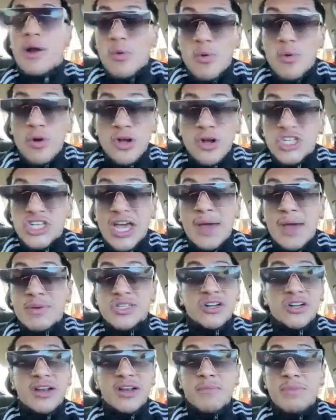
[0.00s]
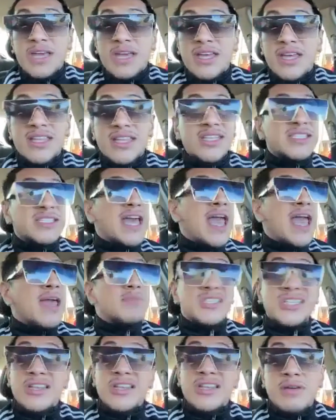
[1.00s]
world champions are going to be in this game.
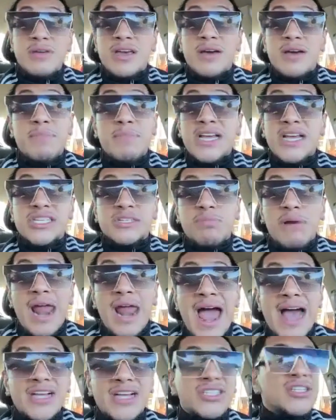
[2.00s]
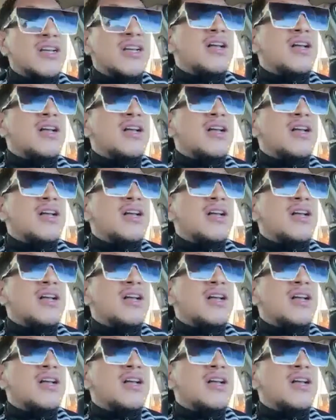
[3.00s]
It's going to be a big splash.